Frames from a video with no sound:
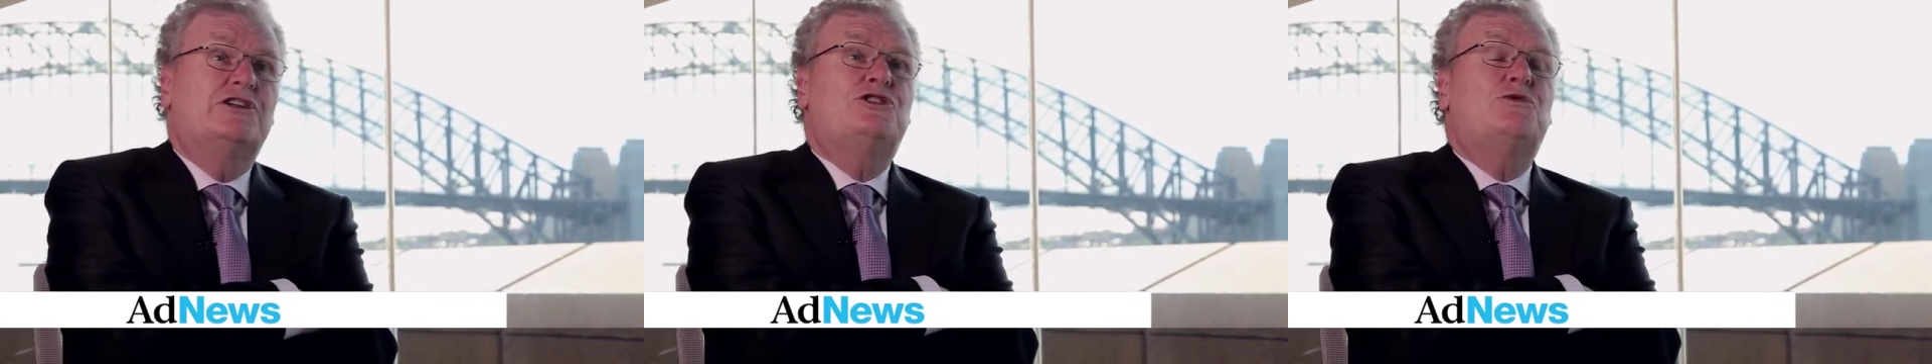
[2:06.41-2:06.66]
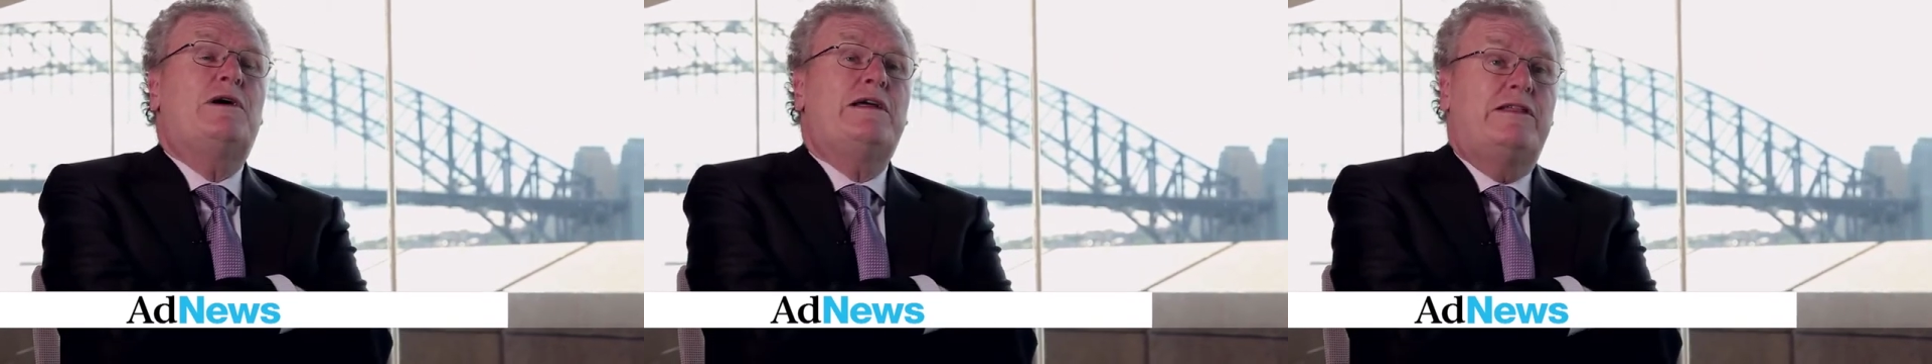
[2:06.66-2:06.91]

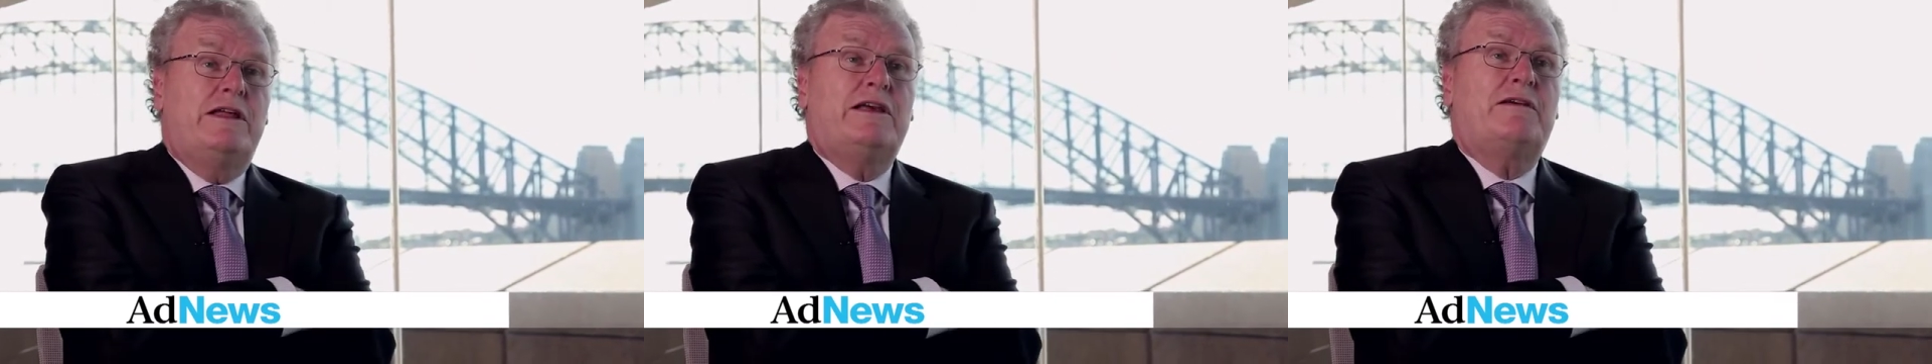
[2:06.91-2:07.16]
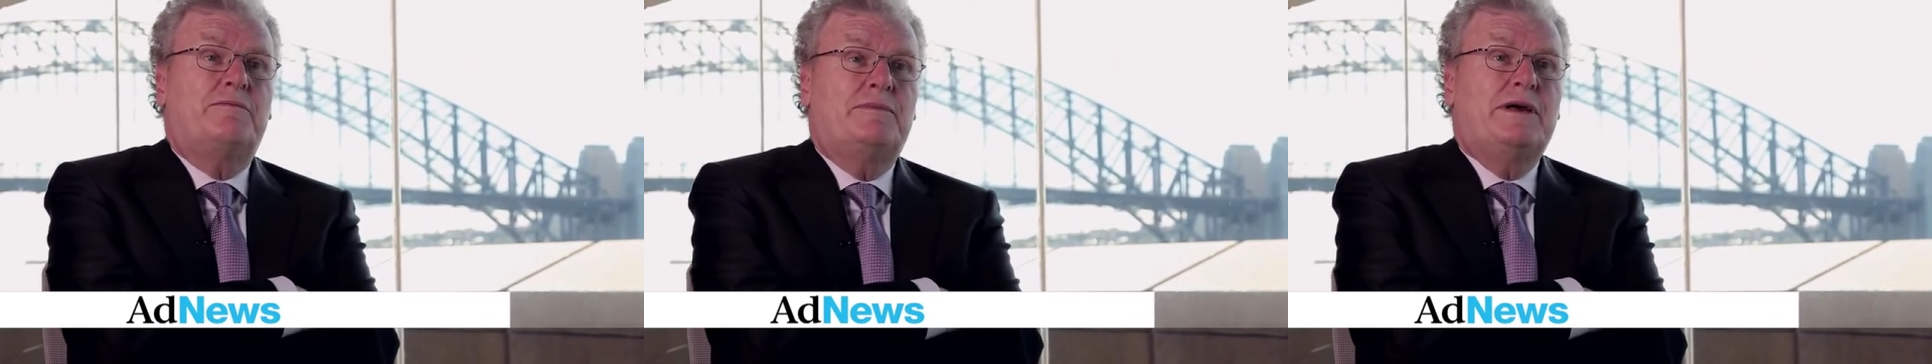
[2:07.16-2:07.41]
Do I
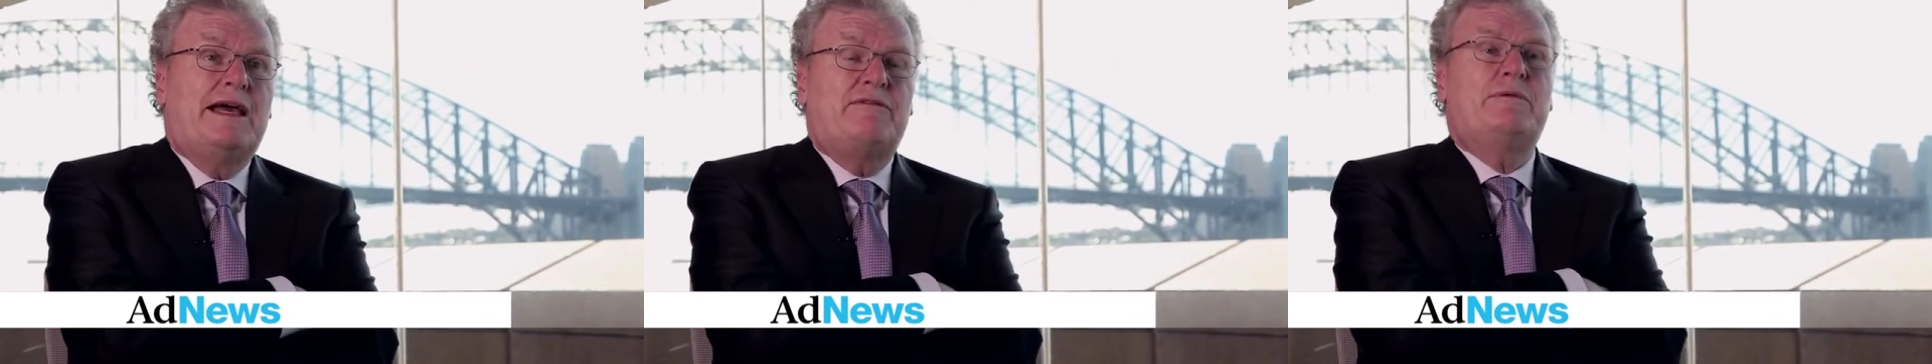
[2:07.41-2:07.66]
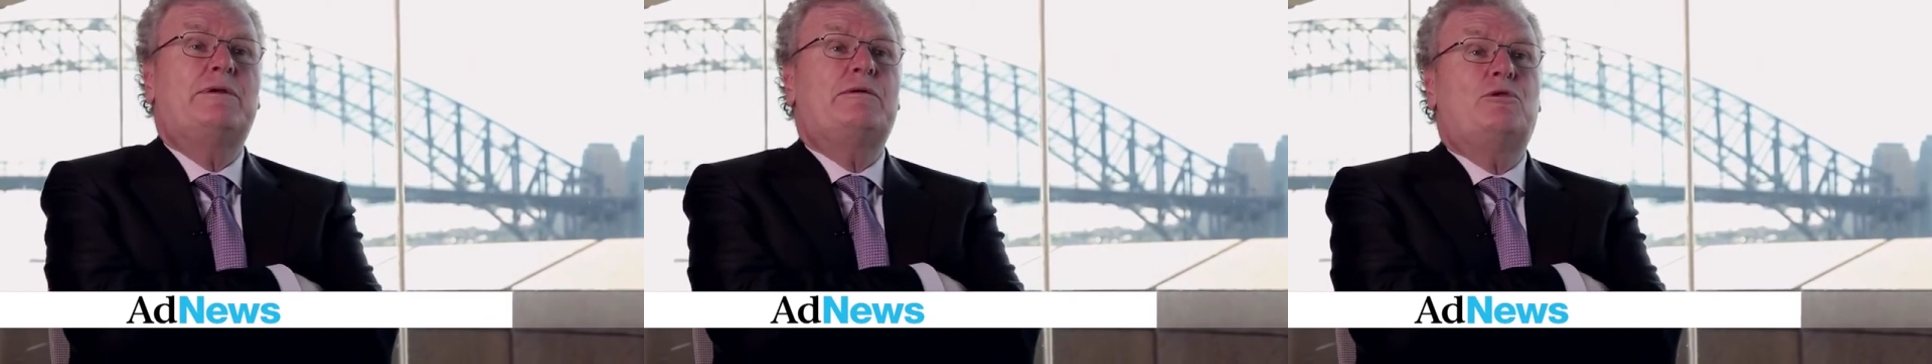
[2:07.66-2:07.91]
think
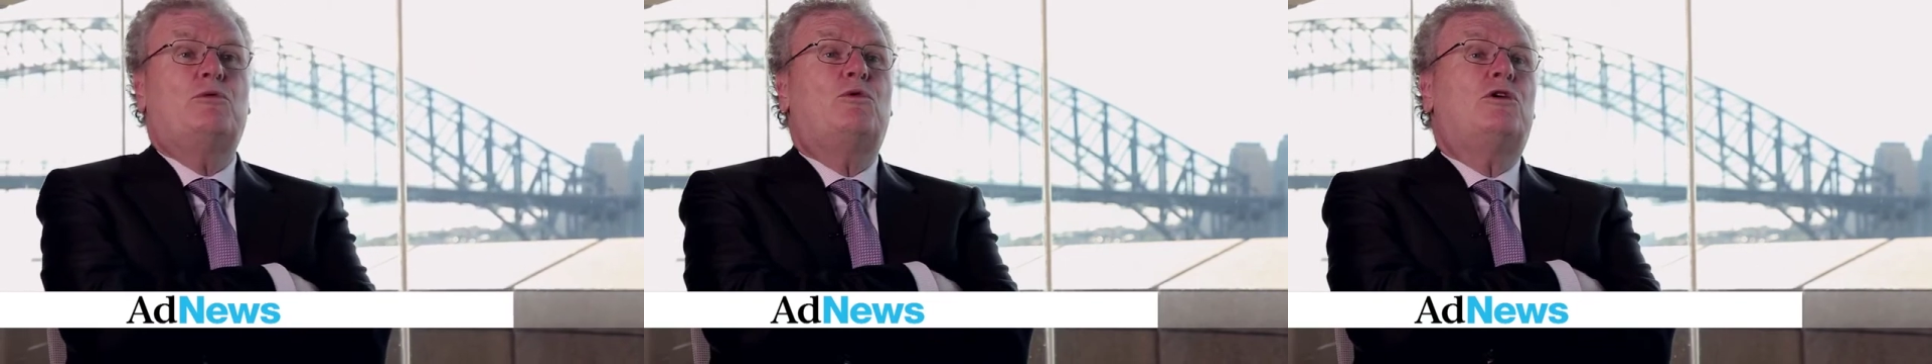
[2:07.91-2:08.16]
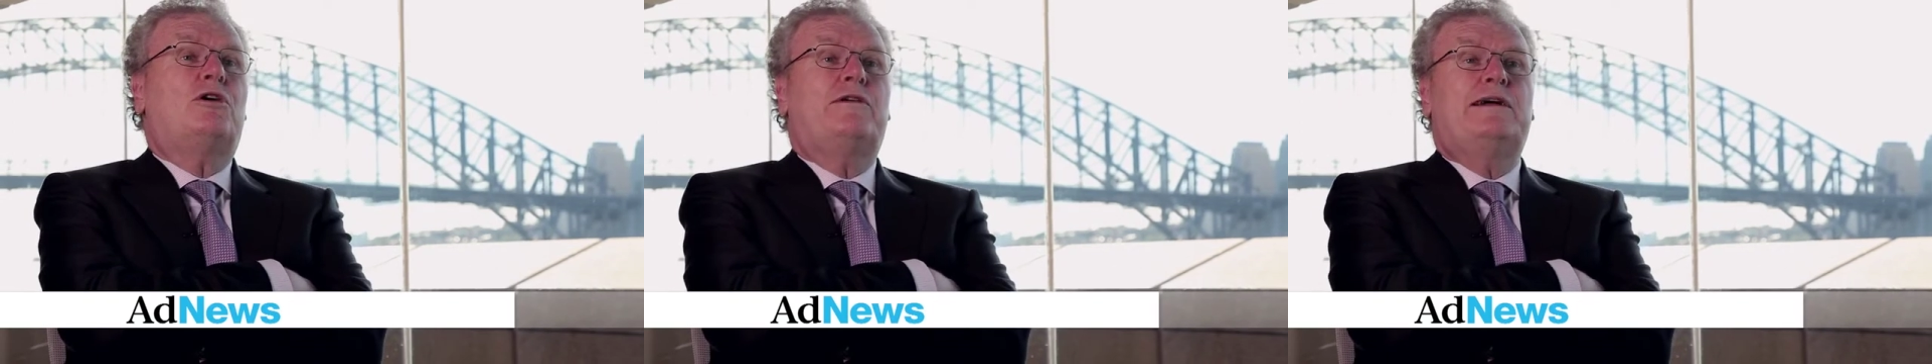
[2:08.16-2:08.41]
everybody will
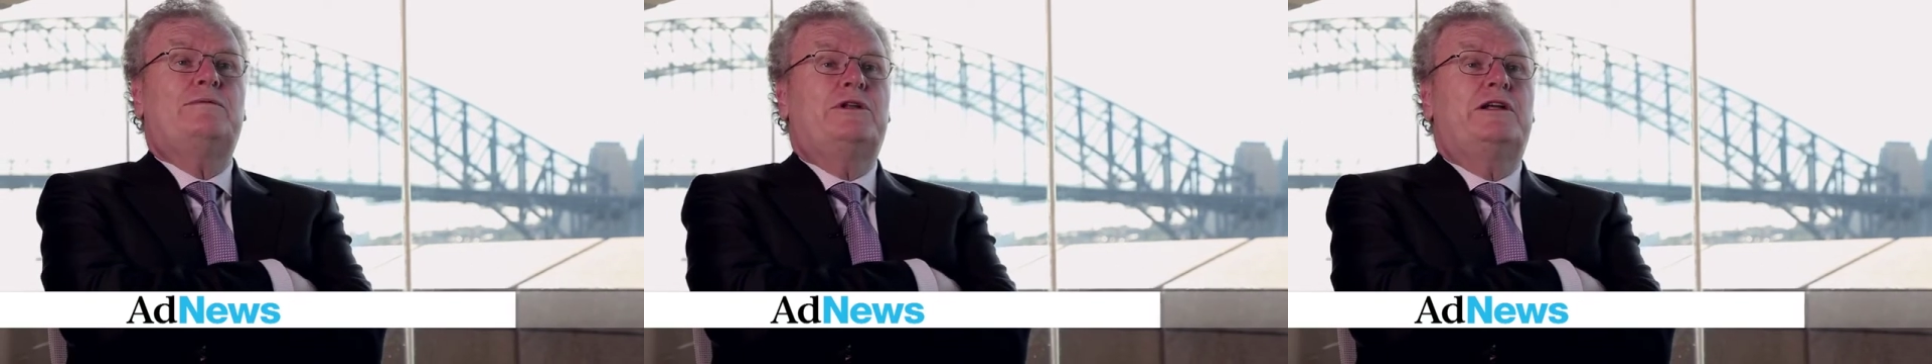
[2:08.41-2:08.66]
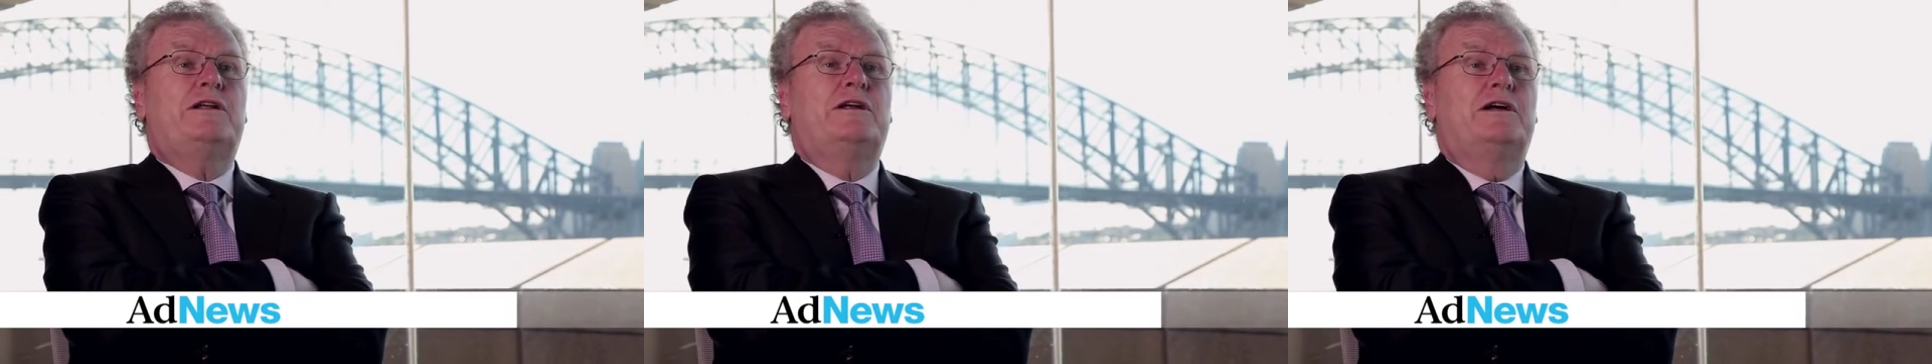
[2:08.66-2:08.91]
walk around
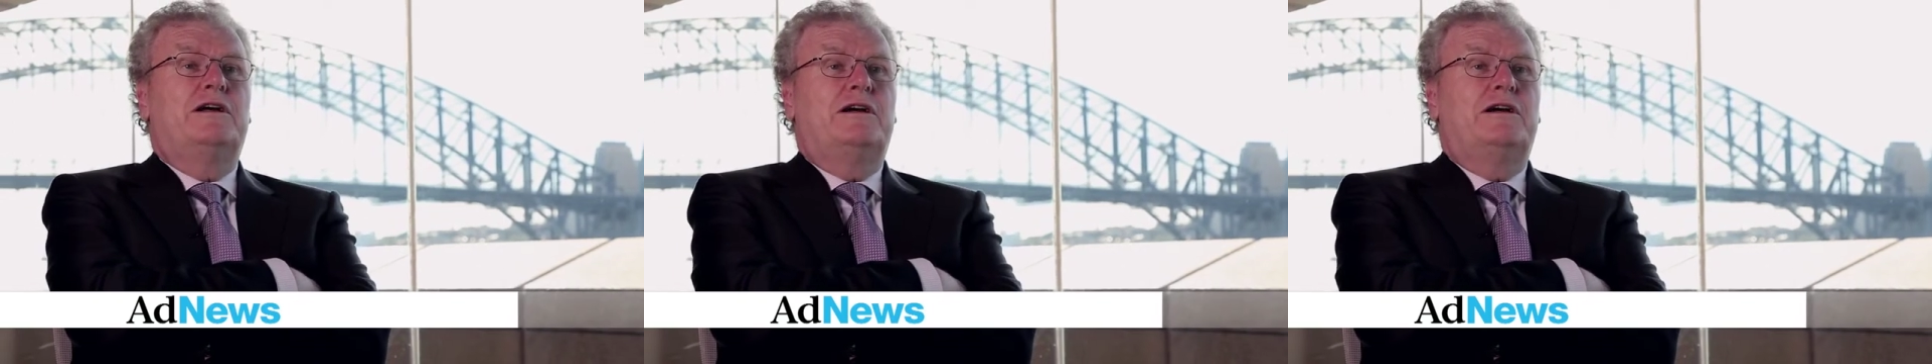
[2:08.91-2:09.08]
with a